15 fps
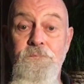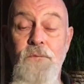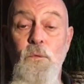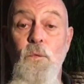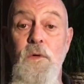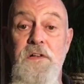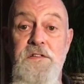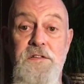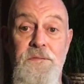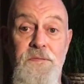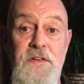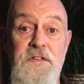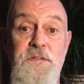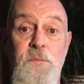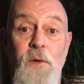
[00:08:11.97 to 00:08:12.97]
which
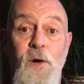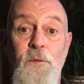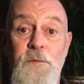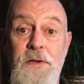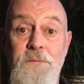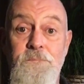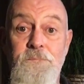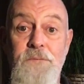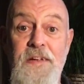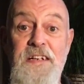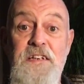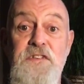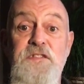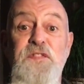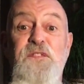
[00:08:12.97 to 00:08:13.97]
this moment
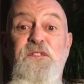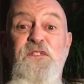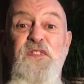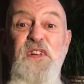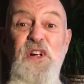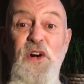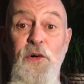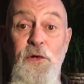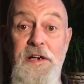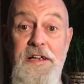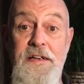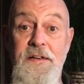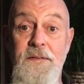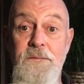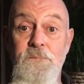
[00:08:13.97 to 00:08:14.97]
is fury,
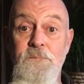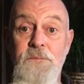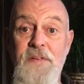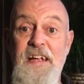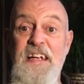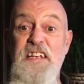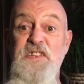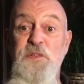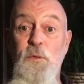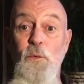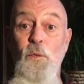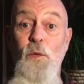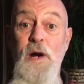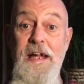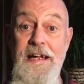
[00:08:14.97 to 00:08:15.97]
is
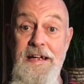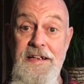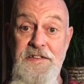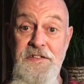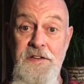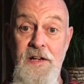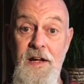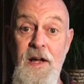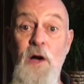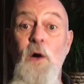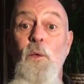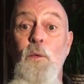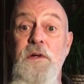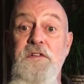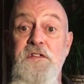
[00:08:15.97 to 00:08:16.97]
rage,
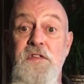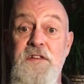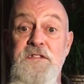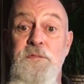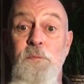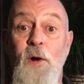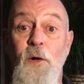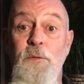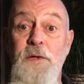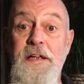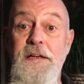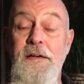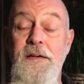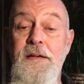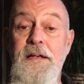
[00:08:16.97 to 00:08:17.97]
which this
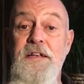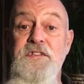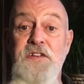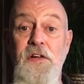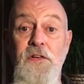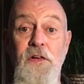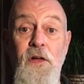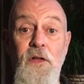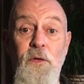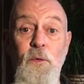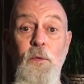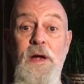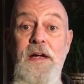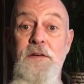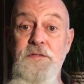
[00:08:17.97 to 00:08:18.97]
moment is another
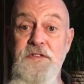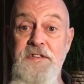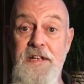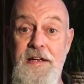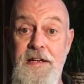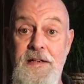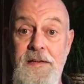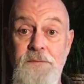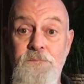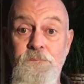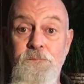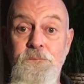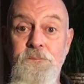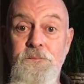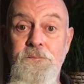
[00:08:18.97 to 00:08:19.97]
way of saying,
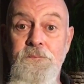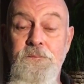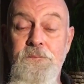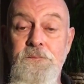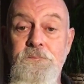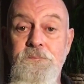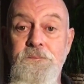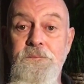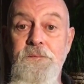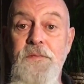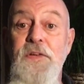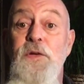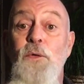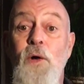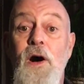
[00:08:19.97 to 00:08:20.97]

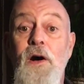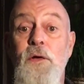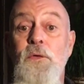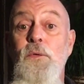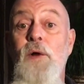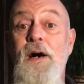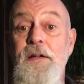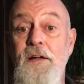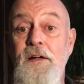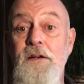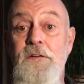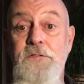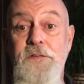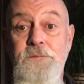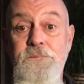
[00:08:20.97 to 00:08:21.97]
you are who I
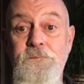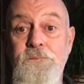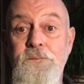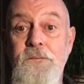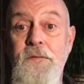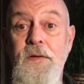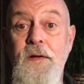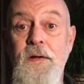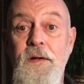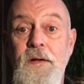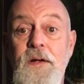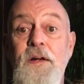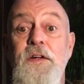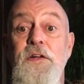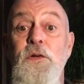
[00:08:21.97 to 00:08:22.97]
love.
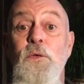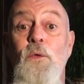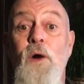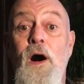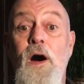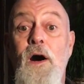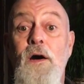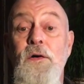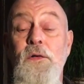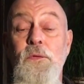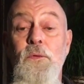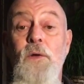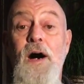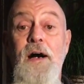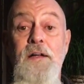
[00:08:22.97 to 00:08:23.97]
You are
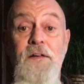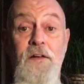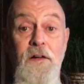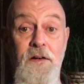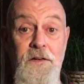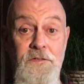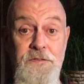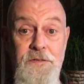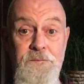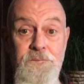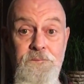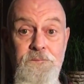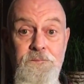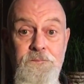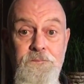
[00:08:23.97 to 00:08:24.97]
who I love.
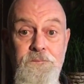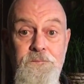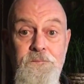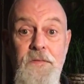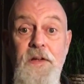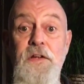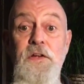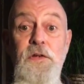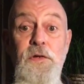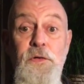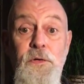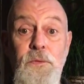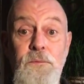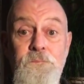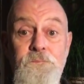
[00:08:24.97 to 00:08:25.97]

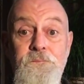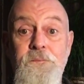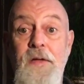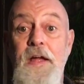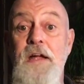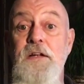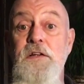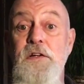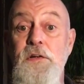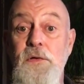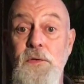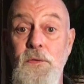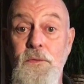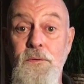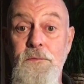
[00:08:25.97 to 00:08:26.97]
You and
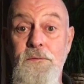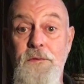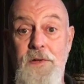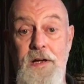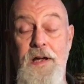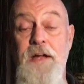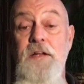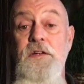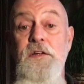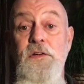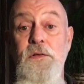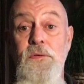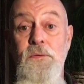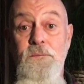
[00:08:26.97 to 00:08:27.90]
you and you.